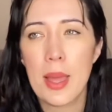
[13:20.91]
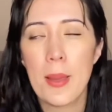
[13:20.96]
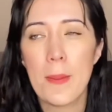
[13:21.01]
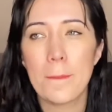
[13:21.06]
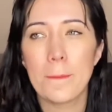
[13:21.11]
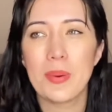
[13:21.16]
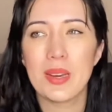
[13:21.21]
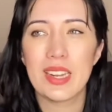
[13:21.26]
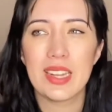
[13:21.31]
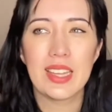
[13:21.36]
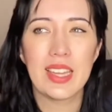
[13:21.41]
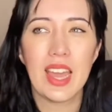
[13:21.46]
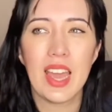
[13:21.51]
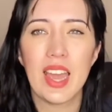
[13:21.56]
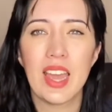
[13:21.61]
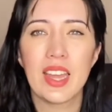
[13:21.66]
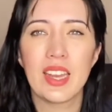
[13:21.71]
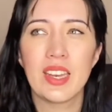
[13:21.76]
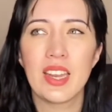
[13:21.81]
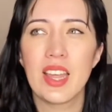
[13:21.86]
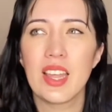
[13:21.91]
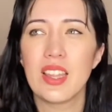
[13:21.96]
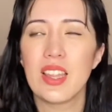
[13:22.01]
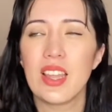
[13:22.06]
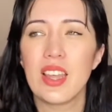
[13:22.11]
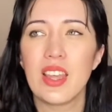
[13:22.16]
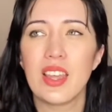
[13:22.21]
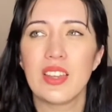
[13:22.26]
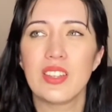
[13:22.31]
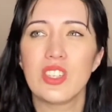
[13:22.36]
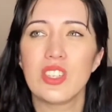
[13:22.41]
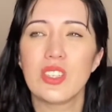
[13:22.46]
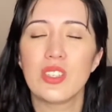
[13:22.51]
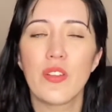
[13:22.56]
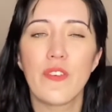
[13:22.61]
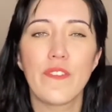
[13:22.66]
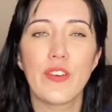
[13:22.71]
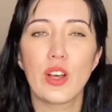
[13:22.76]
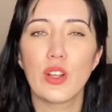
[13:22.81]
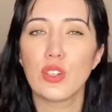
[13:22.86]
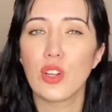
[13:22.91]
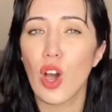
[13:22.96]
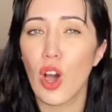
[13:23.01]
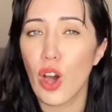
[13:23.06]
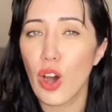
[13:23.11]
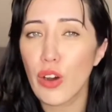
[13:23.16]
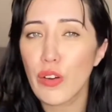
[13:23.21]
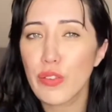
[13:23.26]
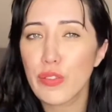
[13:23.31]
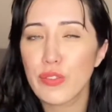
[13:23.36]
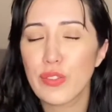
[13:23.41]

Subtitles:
But again, it just felt off.